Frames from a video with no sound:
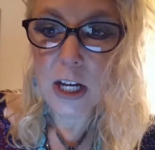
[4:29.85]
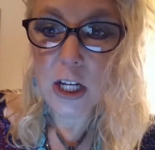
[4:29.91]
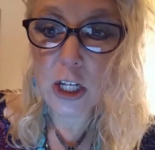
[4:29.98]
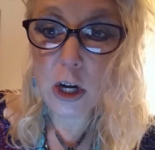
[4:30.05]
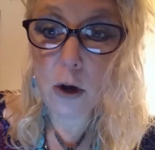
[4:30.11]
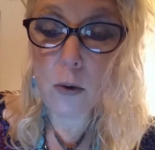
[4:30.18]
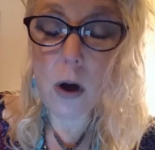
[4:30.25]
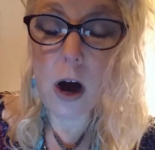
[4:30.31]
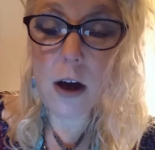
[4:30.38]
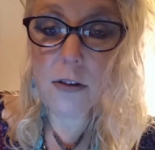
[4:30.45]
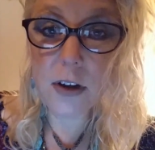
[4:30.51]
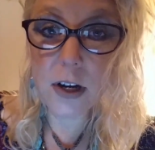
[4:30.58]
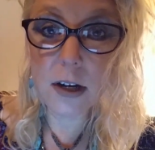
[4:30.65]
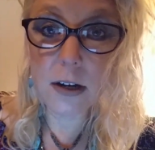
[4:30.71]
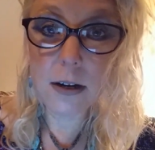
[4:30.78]
you know,
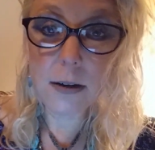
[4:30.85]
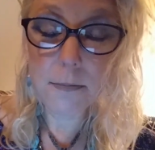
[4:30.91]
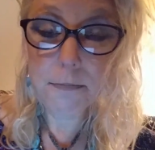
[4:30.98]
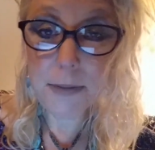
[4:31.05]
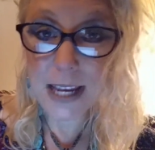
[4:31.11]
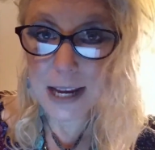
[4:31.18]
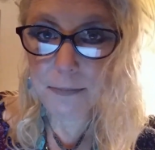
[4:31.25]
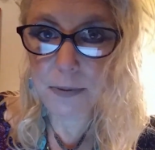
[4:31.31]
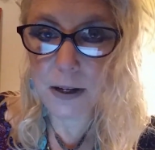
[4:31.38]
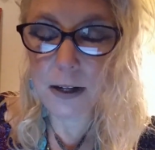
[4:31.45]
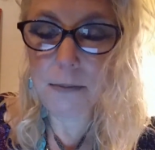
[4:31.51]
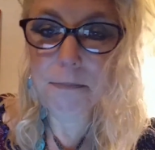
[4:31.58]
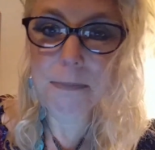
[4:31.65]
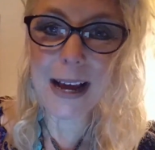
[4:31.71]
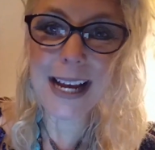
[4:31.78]
other
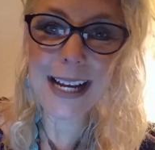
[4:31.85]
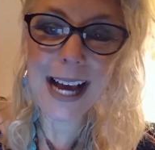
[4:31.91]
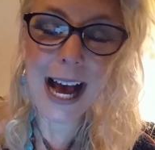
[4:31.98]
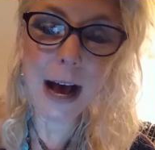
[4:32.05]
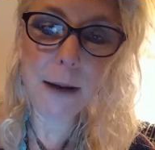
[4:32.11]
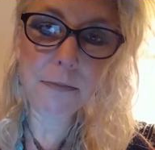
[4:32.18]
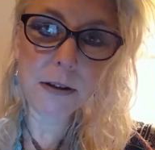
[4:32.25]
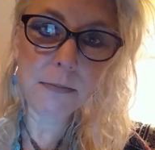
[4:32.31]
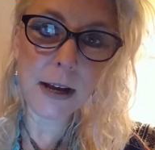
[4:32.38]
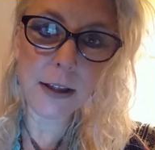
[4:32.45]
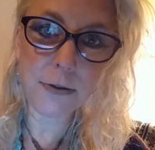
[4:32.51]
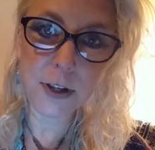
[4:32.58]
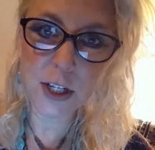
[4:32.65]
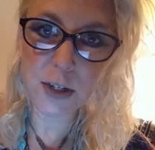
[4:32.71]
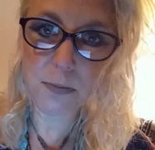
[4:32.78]
people might
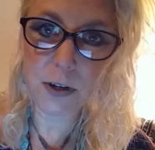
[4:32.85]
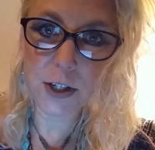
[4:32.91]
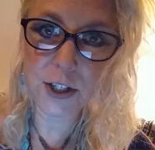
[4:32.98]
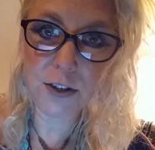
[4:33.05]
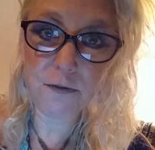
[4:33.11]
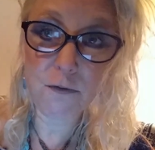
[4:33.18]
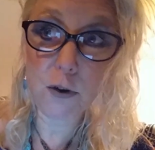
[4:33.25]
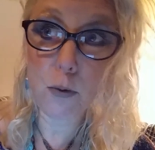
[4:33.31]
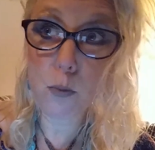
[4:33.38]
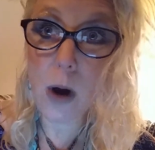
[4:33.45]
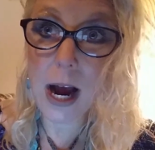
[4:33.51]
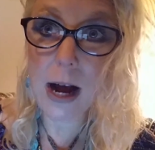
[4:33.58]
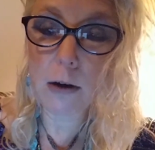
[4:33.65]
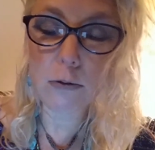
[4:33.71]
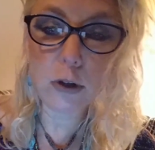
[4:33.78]
compliment this person for,
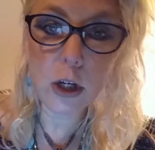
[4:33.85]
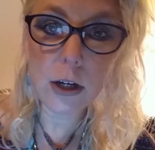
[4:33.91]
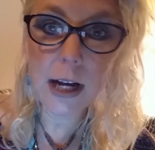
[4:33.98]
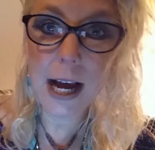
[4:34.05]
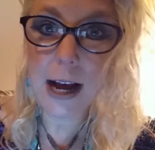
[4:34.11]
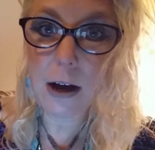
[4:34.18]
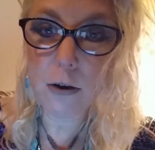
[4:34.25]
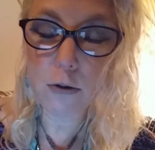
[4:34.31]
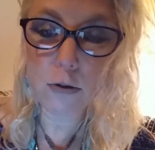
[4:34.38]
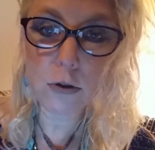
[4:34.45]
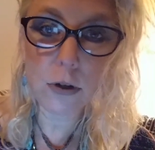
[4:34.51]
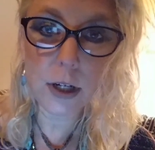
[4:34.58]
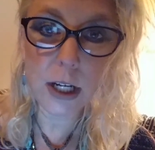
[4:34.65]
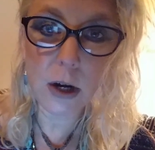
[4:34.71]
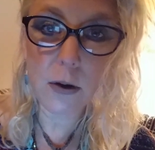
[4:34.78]
wow, look how,
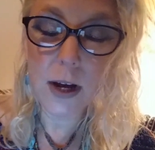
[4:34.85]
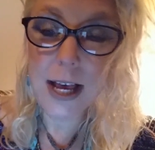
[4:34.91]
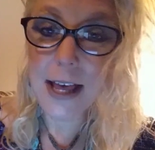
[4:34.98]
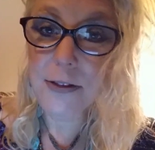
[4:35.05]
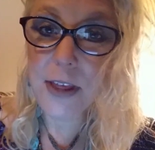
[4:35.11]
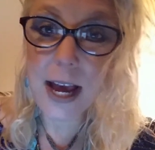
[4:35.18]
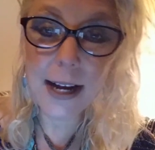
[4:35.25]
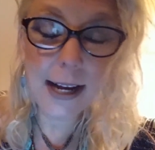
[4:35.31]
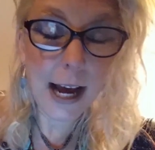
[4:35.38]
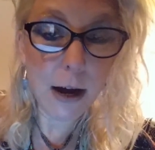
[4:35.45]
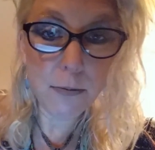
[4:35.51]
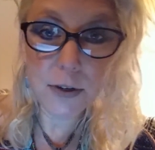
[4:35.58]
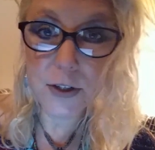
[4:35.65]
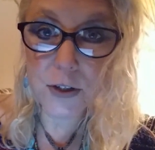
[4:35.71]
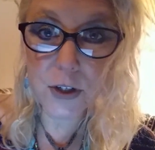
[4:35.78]
you know, that
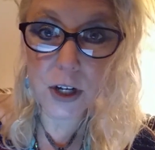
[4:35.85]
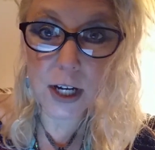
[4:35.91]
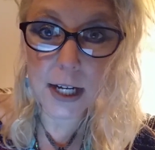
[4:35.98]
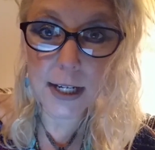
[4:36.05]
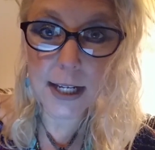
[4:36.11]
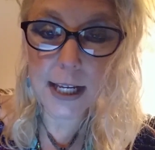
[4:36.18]
guy was good.